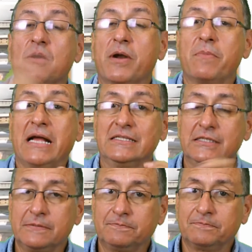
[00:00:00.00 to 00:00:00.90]
rubber
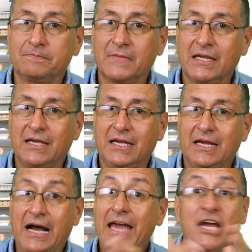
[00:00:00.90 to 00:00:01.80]
bands.
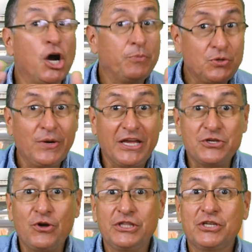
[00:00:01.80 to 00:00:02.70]
I hope you
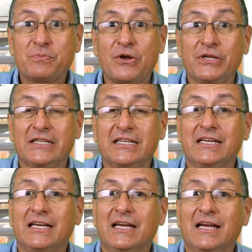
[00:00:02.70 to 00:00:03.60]
enjoy this project.
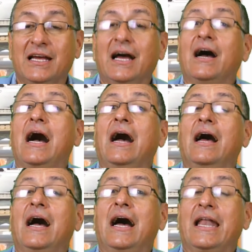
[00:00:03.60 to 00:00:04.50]
Uh,
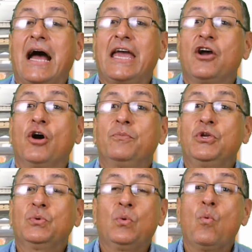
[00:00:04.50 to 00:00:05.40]
and I hope
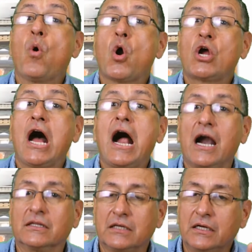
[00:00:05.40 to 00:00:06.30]
you work
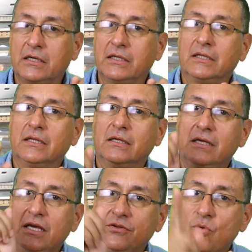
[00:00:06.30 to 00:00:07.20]
hard
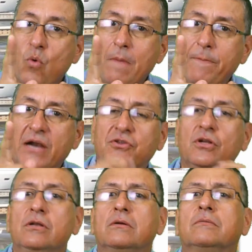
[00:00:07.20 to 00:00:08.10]
is one
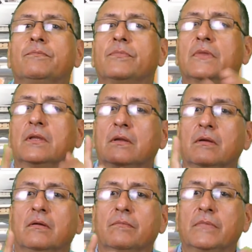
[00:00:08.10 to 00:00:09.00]
person,
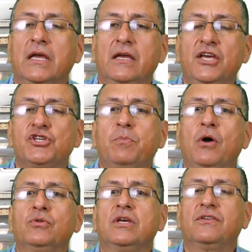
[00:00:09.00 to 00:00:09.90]
each
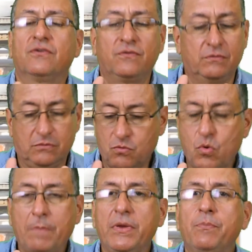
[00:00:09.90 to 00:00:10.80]
vote is
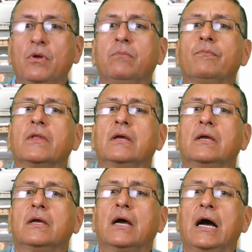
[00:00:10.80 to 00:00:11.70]
one people,
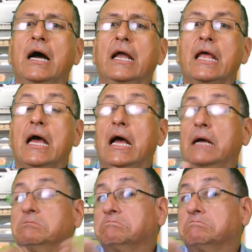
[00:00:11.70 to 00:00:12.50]
and uh,